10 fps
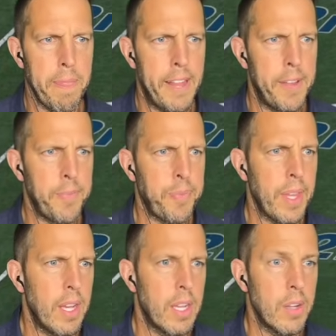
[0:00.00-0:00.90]
Well, they're going
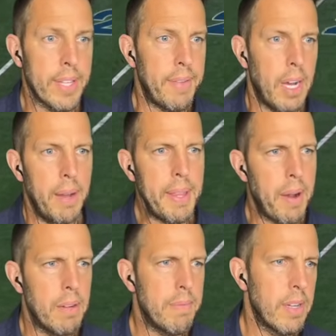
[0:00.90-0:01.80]
against reserves. Look at
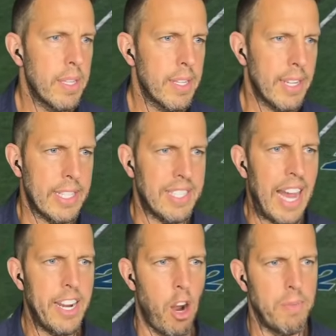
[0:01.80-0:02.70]
these five out of
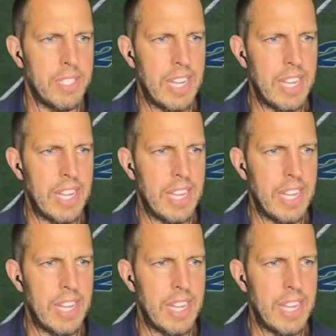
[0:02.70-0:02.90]
five. Sidearm,